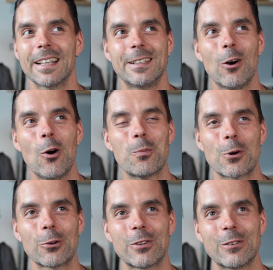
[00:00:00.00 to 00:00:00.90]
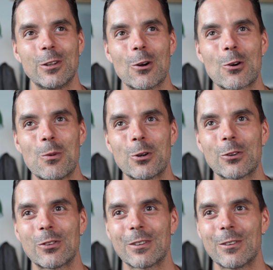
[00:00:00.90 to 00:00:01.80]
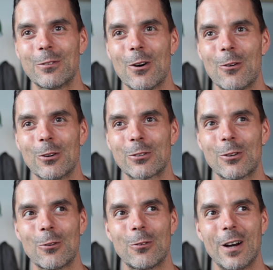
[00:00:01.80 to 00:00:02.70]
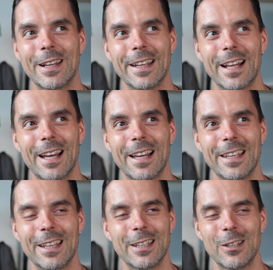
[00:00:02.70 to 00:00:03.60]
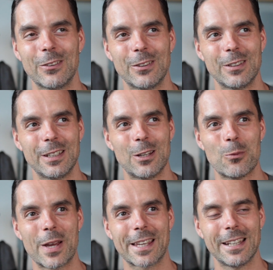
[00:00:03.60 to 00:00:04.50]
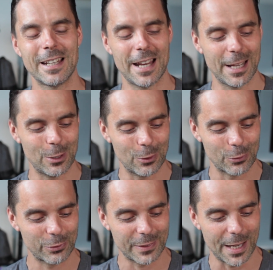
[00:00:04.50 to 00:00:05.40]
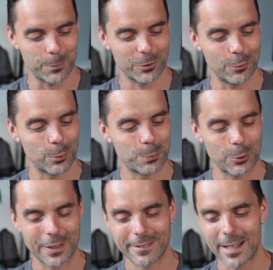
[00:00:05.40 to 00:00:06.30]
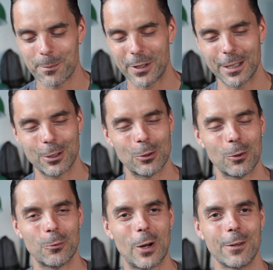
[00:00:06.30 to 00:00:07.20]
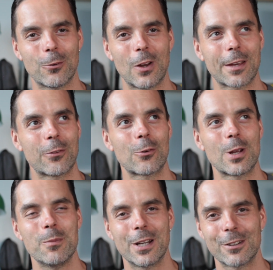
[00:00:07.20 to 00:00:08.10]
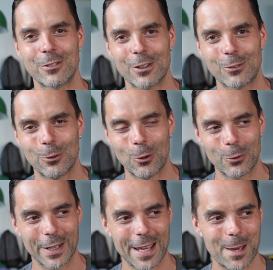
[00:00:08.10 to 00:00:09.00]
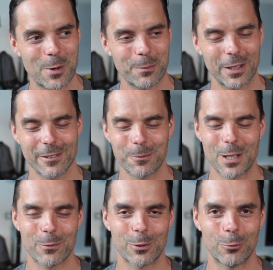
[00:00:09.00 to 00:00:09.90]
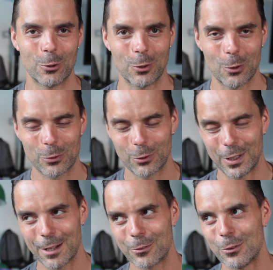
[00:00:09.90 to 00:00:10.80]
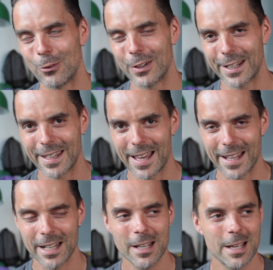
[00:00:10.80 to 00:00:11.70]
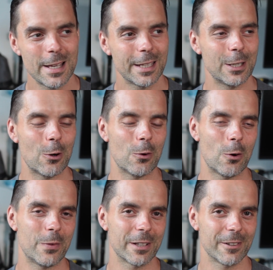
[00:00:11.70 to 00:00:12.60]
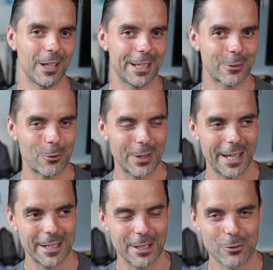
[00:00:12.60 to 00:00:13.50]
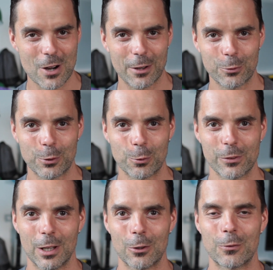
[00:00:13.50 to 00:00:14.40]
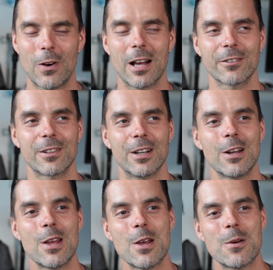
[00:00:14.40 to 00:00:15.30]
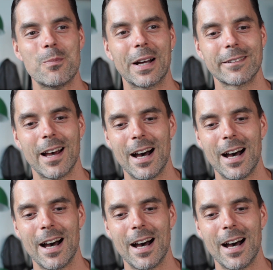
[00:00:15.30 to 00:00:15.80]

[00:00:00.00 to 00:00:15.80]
the whole process, you know, Commodore 64 was so funny. You know, back in the day, you used tapes. You would put the tape and you'd wait for like 3 minutes just to load the game up, and sometimes it wouldn't load, so you'd have to do it again. You know, obviously later on they had disk drives, which was a lot faster. But